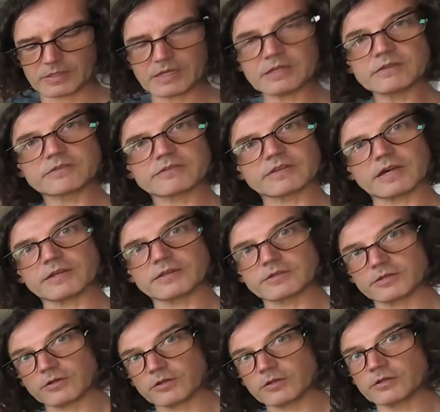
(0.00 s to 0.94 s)

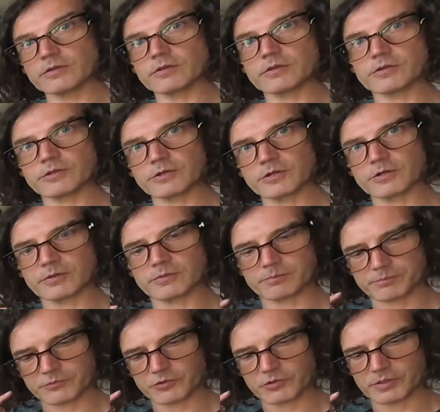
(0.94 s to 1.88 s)
inside the
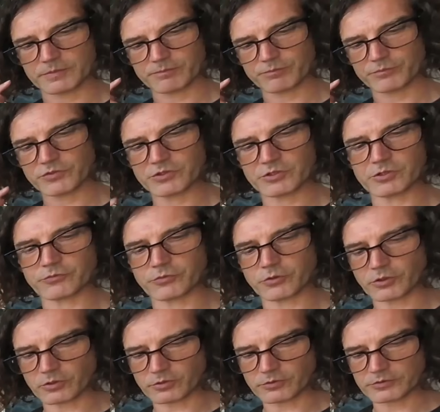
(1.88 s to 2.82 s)

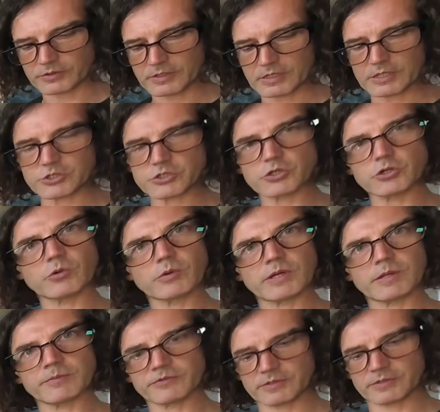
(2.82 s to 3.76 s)
focals and show you
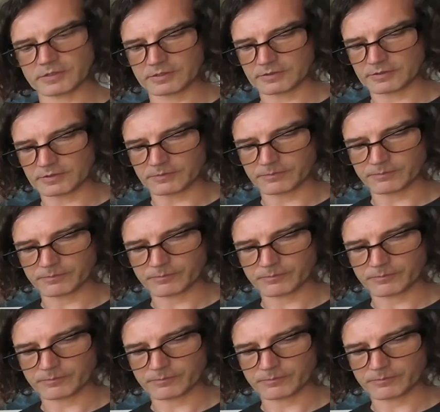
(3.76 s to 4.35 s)
what I'm seeing in there.